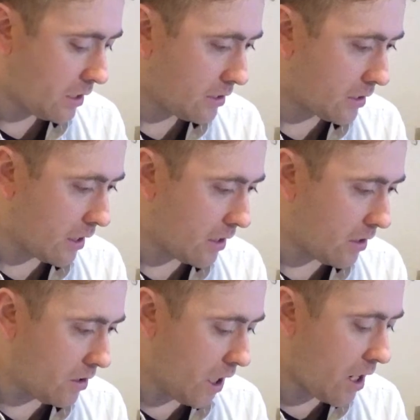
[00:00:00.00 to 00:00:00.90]

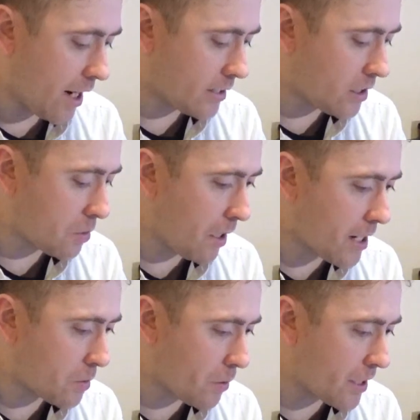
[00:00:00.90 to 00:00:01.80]
So, alright, so this
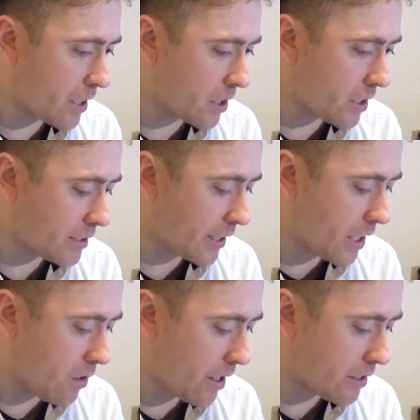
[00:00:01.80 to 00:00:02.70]
player's pretty good. They
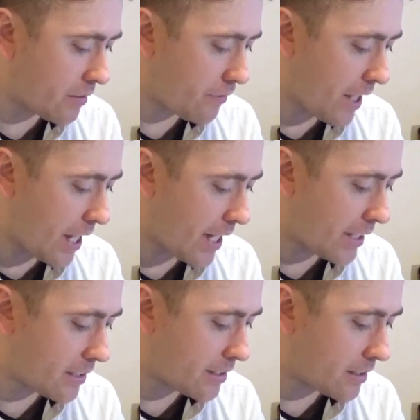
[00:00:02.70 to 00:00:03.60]
know how to
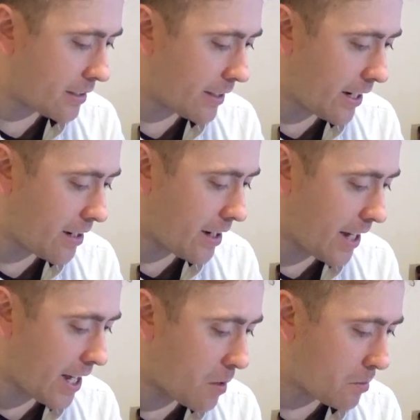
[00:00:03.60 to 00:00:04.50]
defend. They're
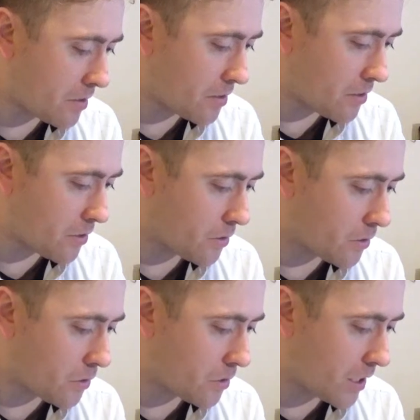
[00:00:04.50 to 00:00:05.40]
able
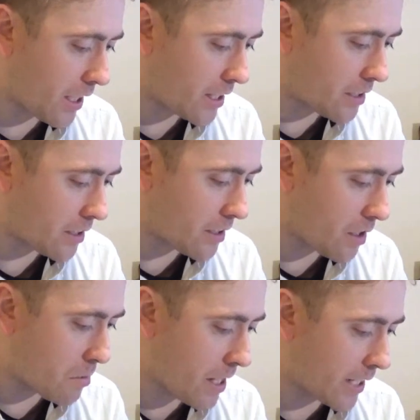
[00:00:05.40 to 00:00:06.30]
to kind of, you
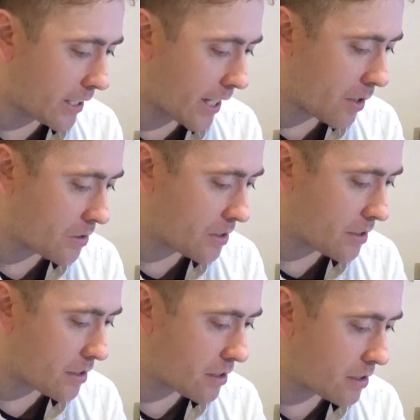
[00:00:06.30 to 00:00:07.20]
know, make
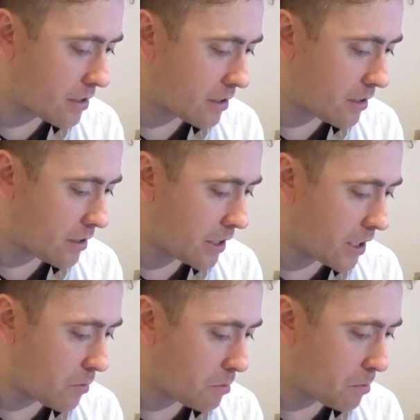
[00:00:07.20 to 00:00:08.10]
allowances,
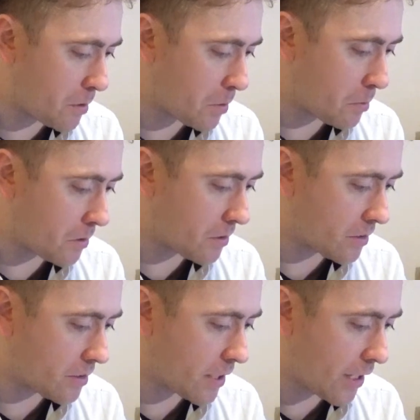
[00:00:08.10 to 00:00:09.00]
keep people
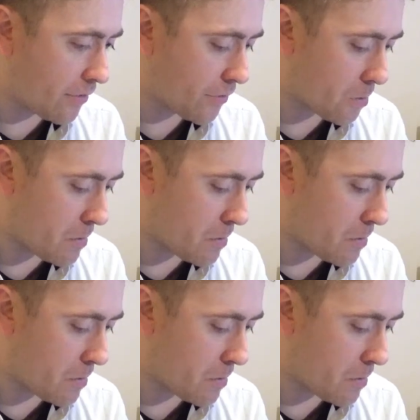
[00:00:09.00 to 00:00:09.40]
safe from